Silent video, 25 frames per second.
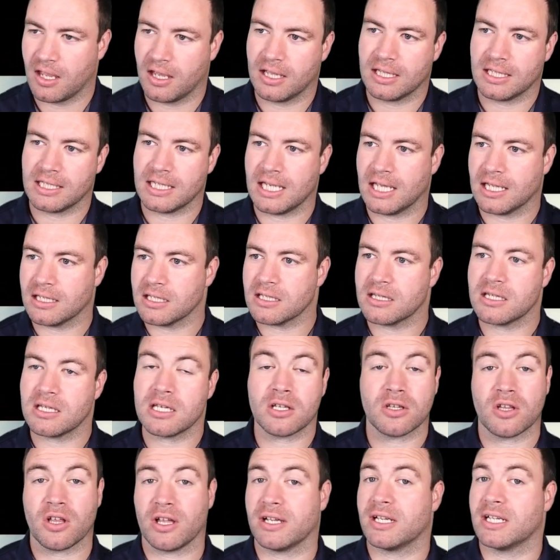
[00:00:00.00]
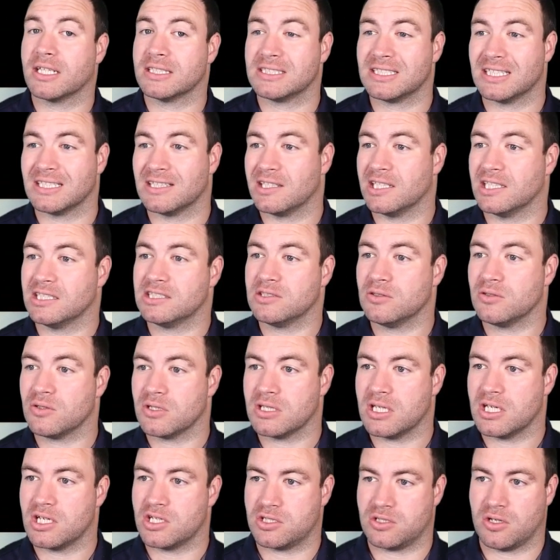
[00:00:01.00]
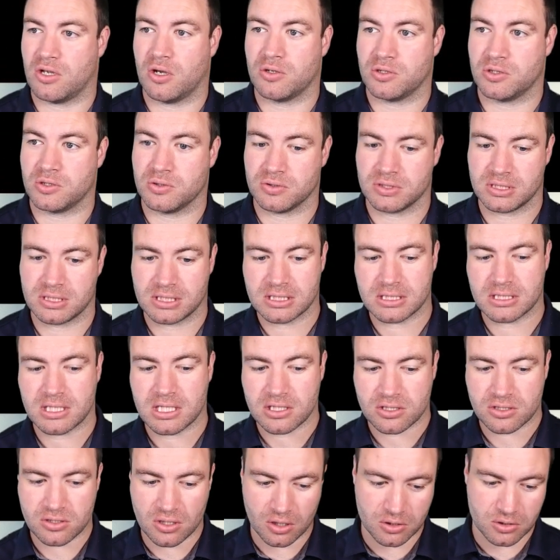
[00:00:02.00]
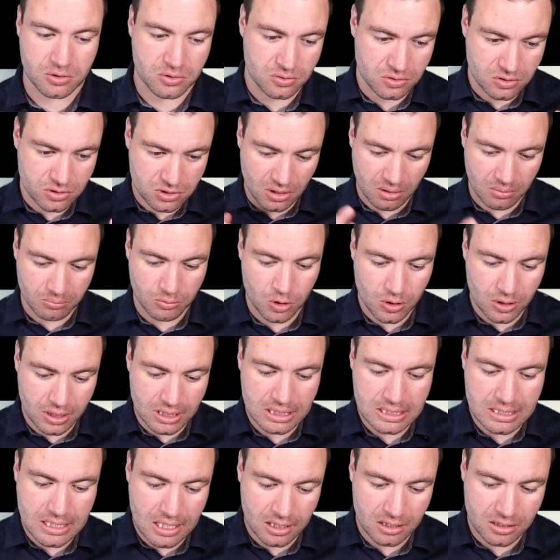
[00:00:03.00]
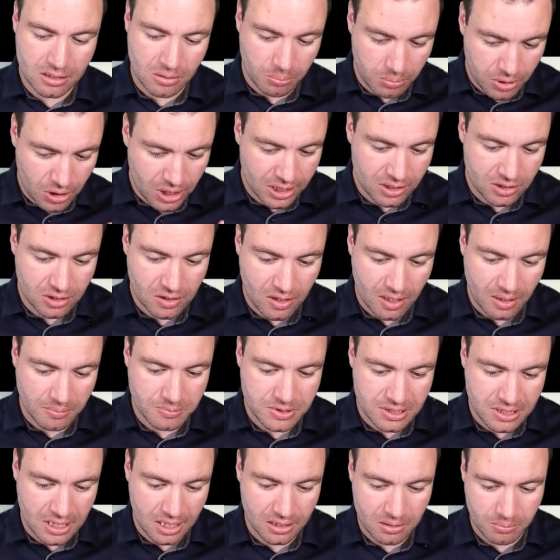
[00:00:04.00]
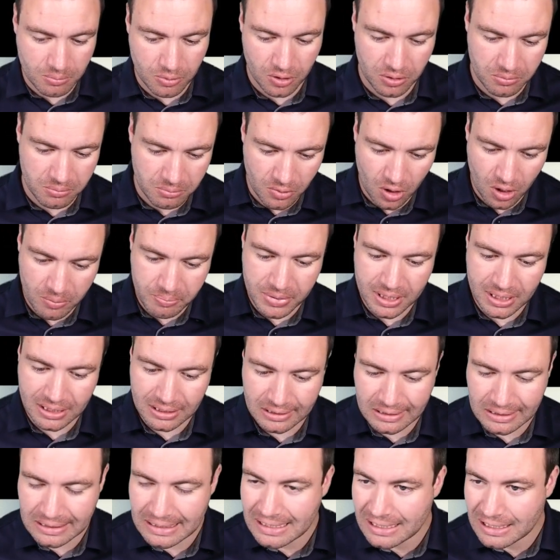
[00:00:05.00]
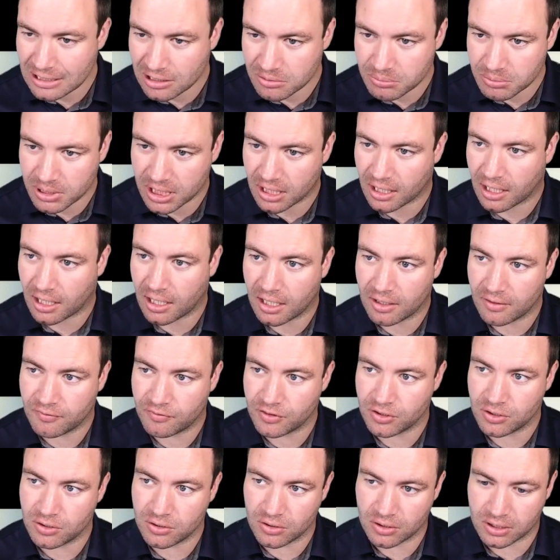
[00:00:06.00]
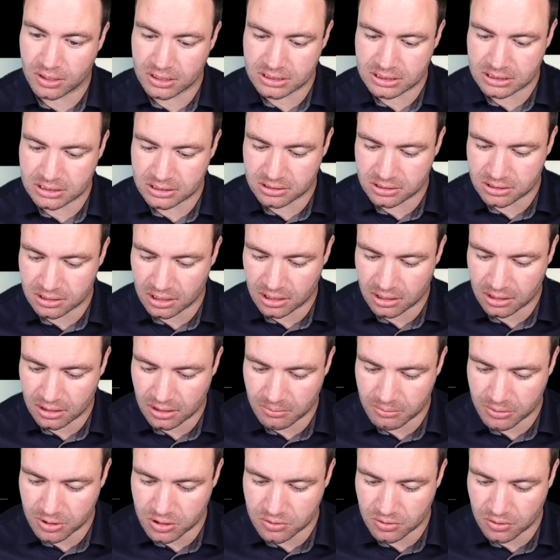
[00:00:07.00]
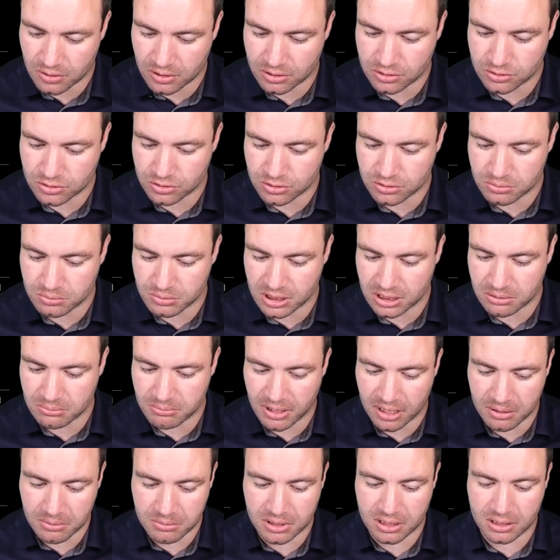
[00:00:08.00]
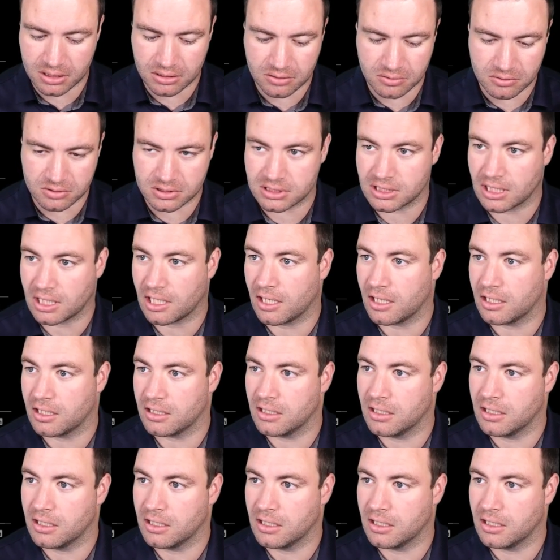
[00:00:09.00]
The other thing, like I said, let's look at their socials. Does their socials, so I'm looking down at the breadcrumbs down the bottom. Might be a little bit hard for you guys to see. Let me try and zoom in maybe a little tad.